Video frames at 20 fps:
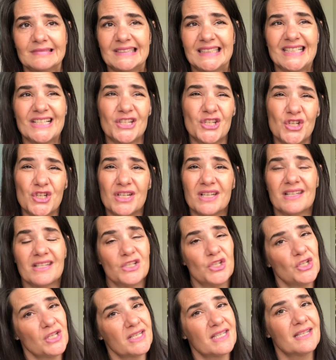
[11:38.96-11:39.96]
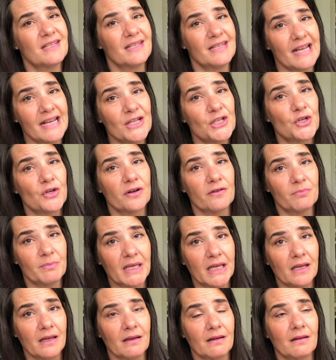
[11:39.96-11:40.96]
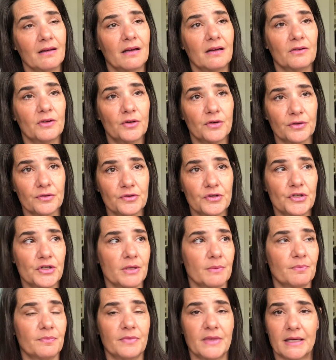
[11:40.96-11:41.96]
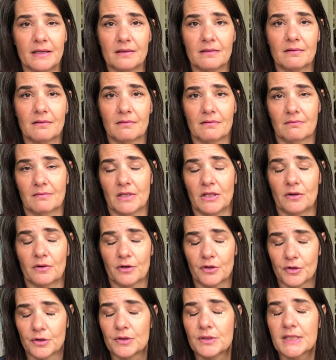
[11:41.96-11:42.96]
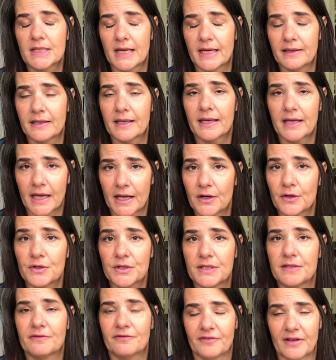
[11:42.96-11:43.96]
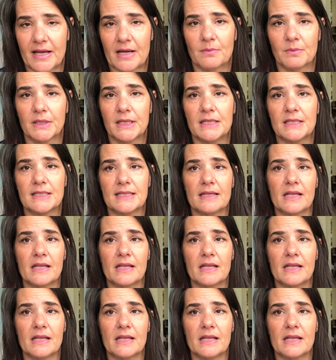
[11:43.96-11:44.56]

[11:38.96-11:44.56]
It's just the nature of being a cruise ship that, you know, a cruise line that caters to families.